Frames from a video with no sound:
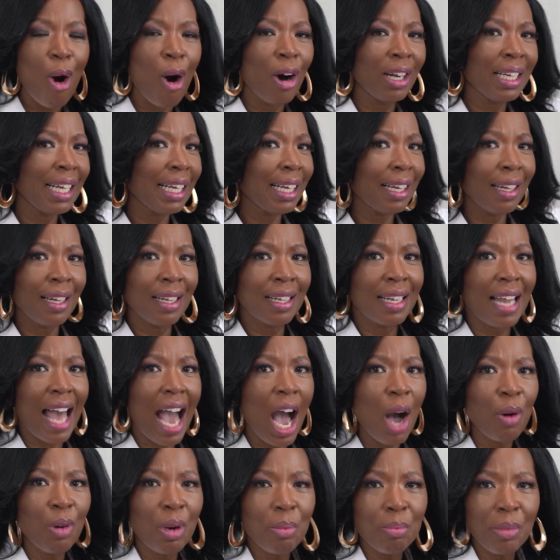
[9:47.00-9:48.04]
or they don't
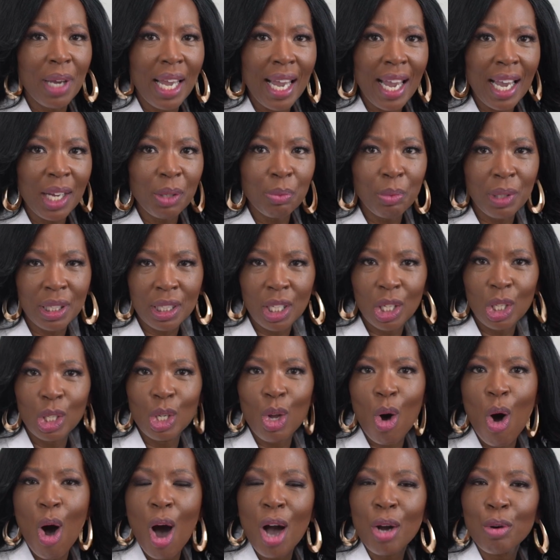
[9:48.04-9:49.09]
allow a man with the
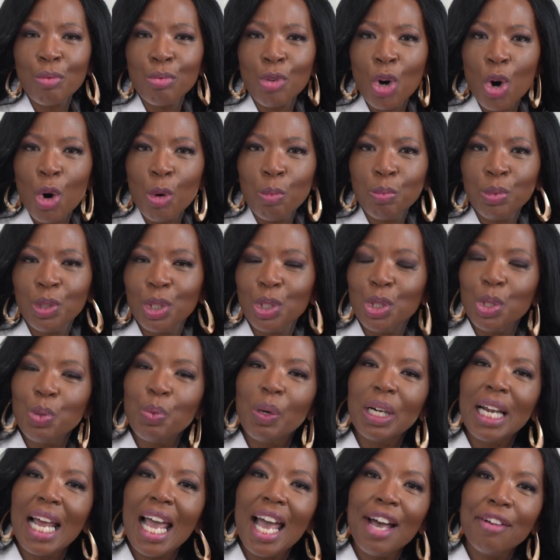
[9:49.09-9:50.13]
long rope to do
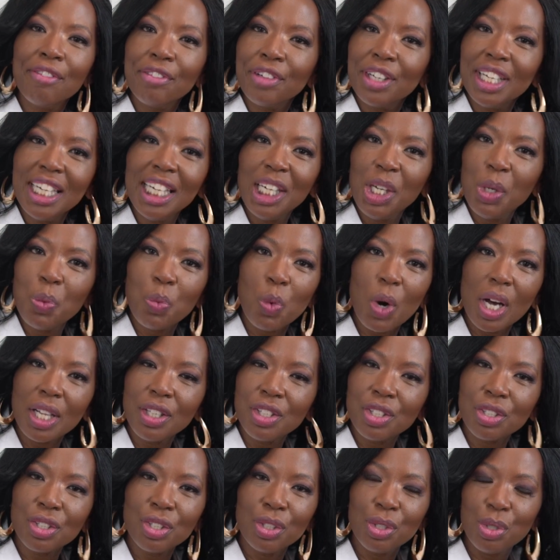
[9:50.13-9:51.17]
whatever he
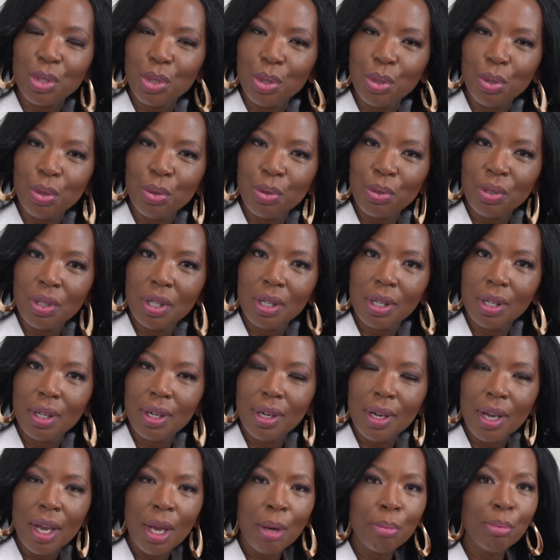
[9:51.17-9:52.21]
wants to do,
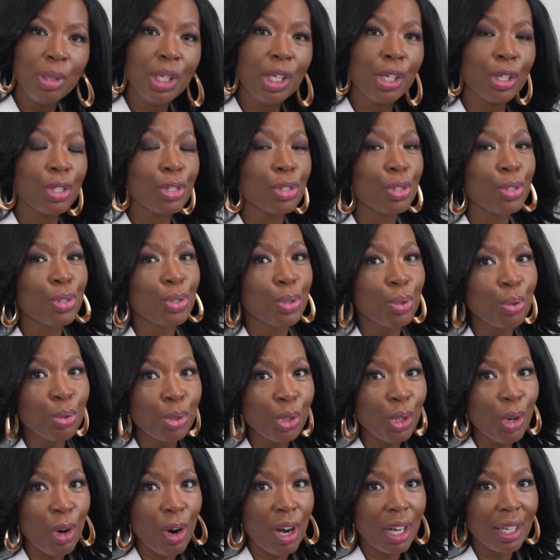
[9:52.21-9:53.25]
because
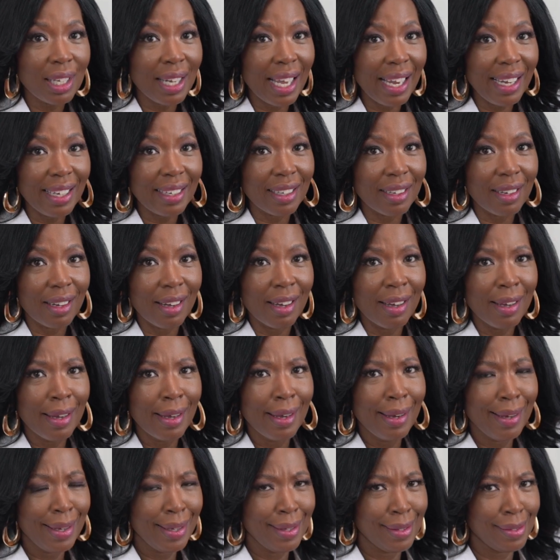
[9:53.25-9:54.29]
sooner or later
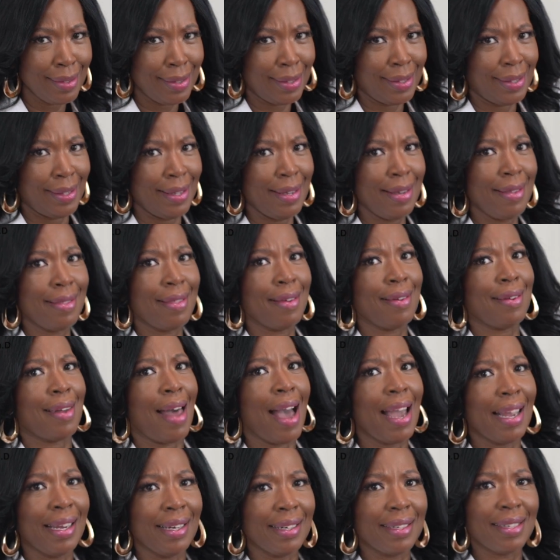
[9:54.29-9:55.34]
he'll see the
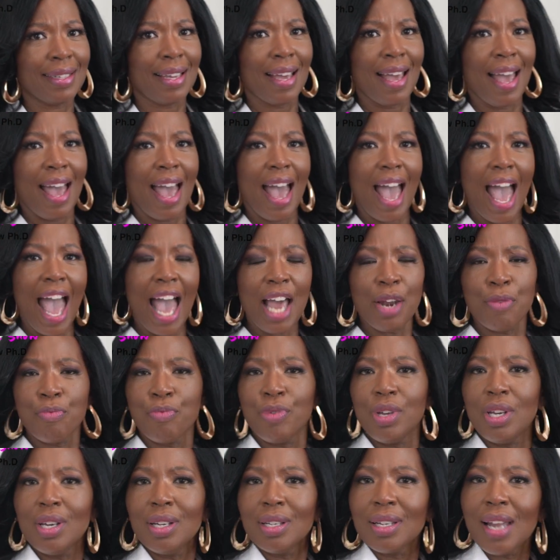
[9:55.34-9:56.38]
light
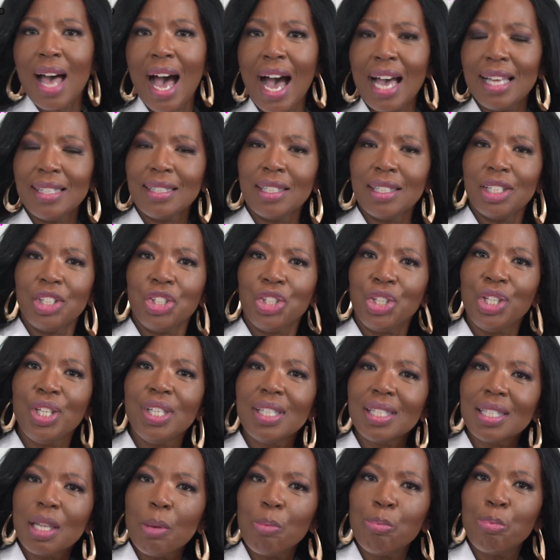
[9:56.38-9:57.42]
and realize that
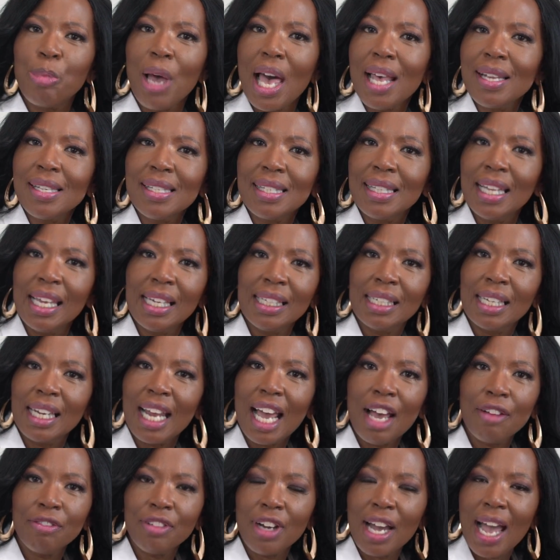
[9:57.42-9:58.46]
she's the best thing that
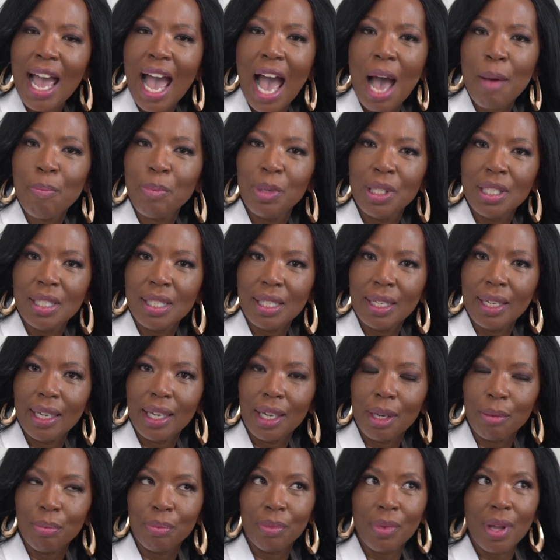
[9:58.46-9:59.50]
ever happened to
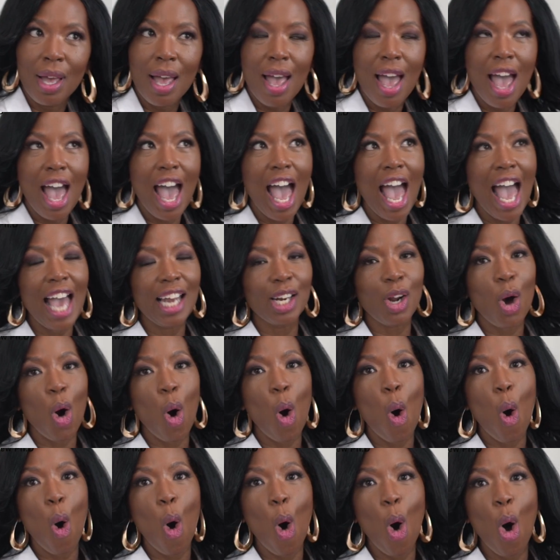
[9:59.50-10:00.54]
him, and
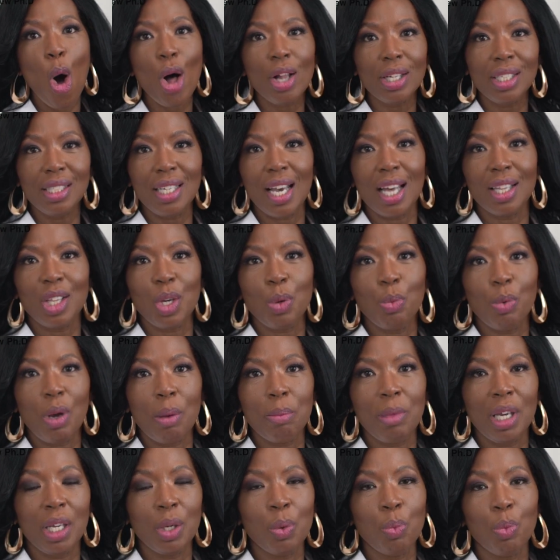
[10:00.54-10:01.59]
all the other
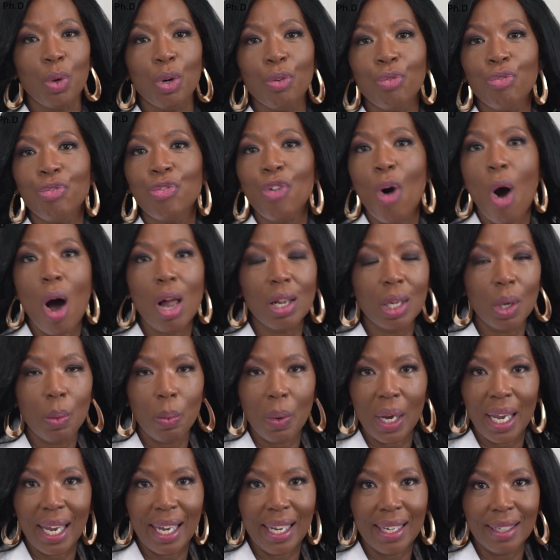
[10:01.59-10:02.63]
women will fall
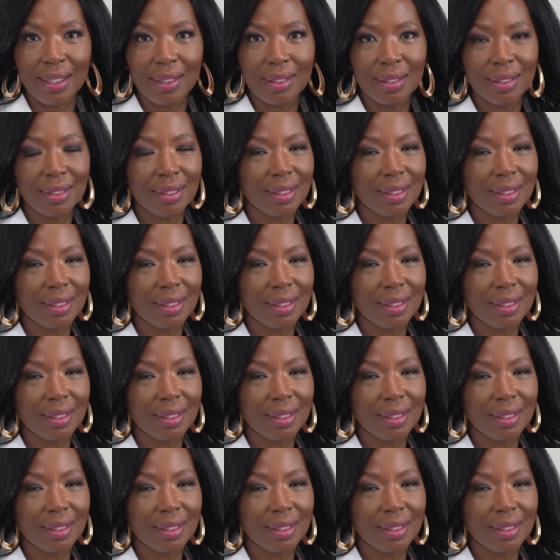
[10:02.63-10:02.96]
away.